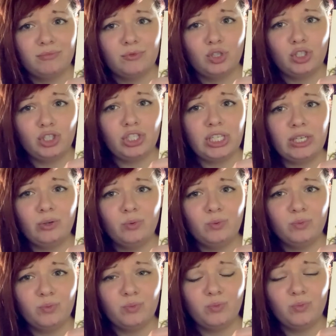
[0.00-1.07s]
she
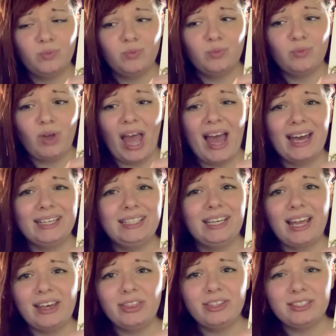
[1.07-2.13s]
had
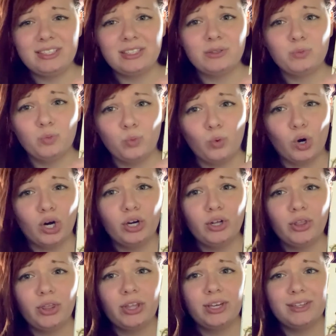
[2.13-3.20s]
less worth
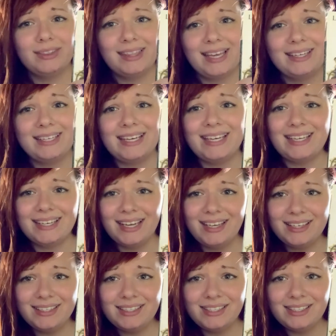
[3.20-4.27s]
than he did.